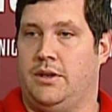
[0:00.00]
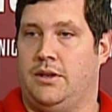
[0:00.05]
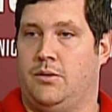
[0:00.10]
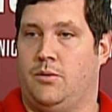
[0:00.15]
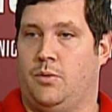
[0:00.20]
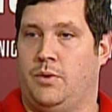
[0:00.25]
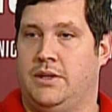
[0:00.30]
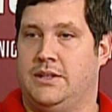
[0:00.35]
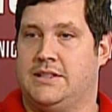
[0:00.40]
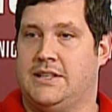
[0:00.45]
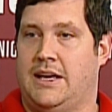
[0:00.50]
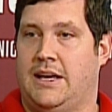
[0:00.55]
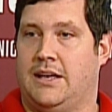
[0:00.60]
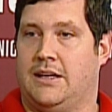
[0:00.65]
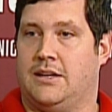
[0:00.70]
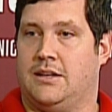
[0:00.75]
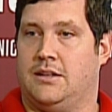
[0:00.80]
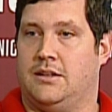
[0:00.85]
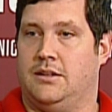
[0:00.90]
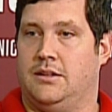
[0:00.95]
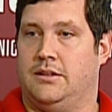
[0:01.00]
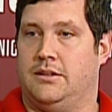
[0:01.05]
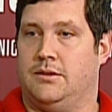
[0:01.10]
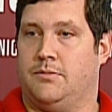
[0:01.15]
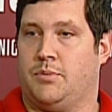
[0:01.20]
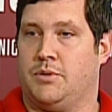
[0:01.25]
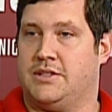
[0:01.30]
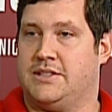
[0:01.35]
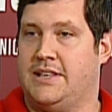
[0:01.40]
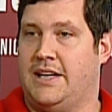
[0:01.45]
we take
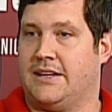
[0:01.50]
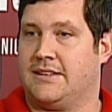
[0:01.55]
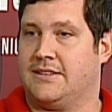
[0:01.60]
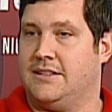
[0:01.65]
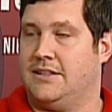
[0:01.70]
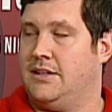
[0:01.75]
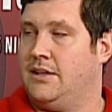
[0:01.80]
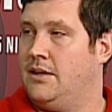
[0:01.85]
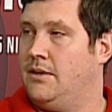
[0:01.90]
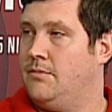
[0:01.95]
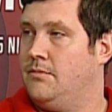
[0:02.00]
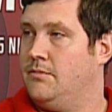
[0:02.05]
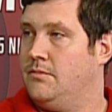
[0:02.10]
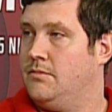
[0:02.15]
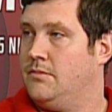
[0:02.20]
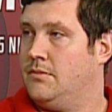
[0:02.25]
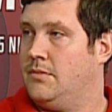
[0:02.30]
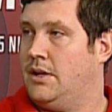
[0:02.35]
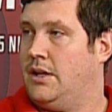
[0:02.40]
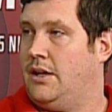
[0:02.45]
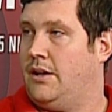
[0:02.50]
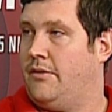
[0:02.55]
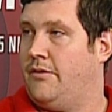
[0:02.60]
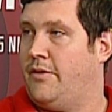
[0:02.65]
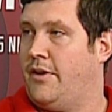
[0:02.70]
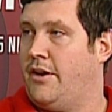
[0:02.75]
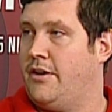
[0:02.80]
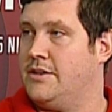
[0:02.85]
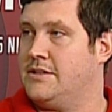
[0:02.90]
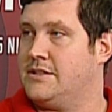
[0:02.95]
protecting him
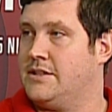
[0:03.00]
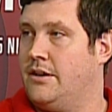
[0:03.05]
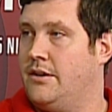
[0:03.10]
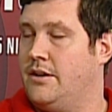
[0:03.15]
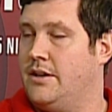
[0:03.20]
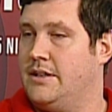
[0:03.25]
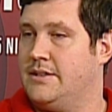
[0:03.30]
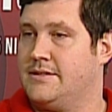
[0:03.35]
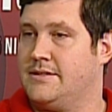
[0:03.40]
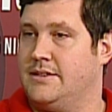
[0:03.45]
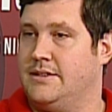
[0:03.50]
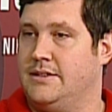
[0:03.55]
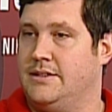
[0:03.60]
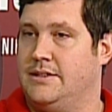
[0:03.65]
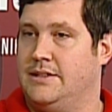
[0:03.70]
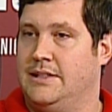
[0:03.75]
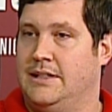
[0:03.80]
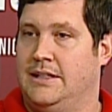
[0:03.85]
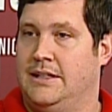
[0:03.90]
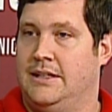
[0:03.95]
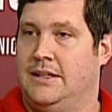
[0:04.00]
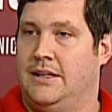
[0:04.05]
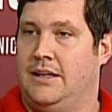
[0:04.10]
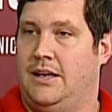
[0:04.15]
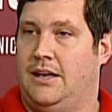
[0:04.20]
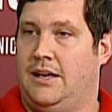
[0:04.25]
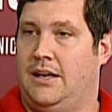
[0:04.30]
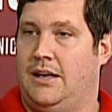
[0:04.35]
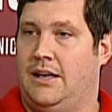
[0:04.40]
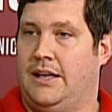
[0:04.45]
very serious, and
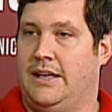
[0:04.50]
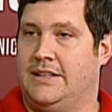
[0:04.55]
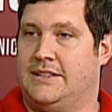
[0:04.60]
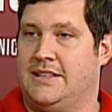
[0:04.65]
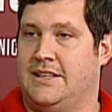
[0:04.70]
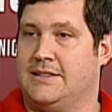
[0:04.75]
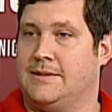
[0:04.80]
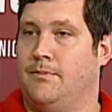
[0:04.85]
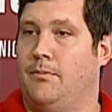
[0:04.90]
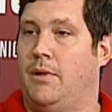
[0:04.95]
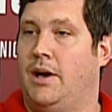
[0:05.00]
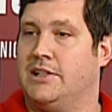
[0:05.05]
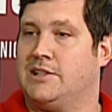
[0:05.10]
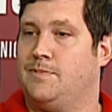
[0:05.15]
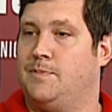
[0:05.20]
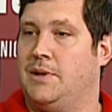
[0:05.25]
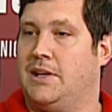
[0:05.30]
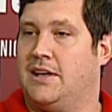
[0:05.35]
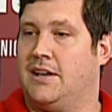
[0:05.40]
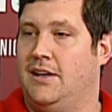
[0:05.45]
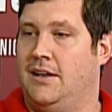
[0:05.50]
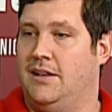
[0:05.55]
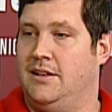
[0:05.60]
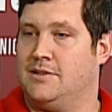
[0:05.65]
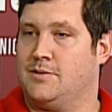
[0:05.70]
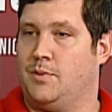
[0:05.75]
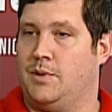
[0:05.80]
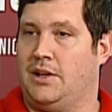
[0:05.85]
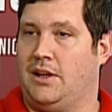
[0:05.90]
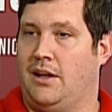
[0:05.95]
it's as much
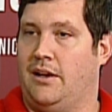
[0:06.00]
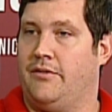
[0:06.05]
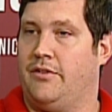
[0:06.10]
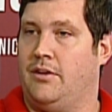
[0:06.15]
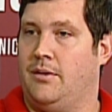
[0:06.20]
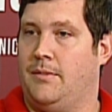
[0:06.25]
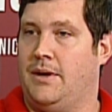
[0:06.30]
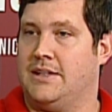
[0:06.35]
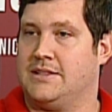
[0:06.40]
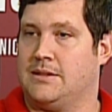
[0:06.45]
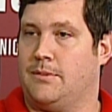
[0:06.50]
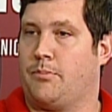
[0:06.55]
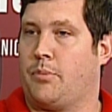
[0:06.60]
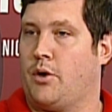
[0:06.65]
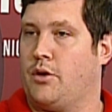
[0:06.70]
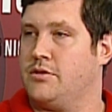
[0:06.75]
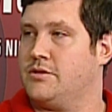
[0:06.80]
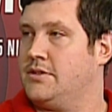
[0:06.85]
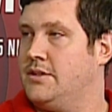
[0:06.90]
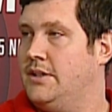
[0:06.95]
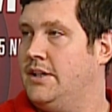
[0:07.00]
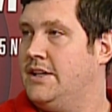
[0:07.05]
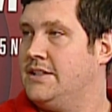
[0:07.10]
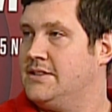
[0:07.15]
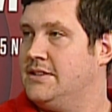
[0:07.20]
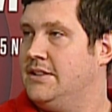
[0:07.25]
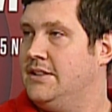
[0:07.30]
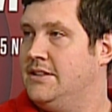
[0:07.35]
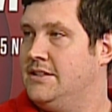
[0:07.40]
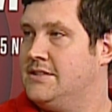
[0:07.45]
because we love him as a person as
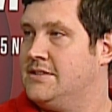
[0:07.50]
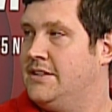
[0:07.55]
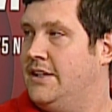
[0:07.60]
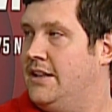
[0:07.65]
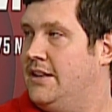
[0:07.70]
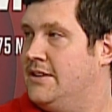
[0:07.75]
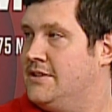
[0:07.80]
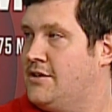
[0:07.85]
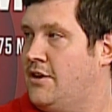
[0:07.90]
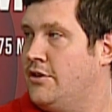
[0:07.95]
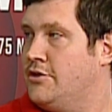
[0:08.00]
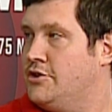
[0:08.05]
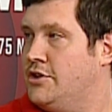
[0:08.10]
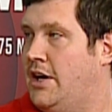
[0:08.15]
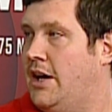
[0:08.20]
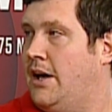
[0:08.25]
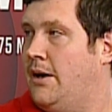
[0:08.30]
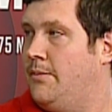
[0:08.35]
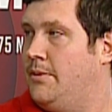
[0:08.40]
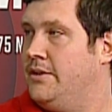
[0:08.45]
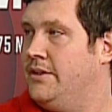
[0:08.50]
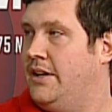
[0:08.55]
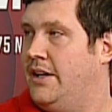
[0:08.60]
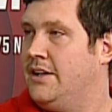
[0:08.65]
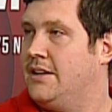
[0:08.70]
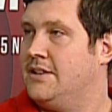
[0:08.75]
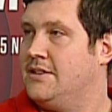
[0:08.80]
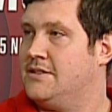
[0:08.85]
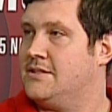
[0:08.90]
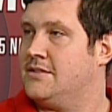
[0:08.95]
it is that it's our job and that
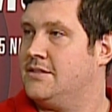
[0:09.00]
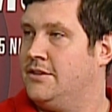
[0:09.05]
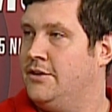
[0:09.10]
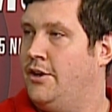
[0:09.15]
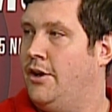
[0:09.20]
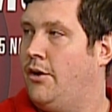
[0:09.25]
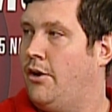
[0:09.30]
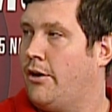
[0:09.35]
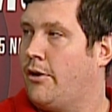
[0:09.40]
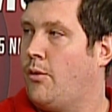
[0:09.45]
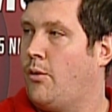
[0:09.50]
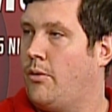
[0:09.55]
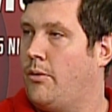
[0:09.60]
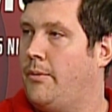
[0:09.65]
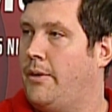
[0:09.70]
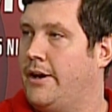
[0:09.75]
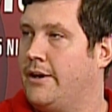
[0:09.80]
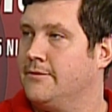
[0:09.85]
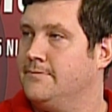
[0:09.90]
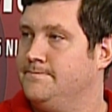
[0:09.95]
he's, our quarterback.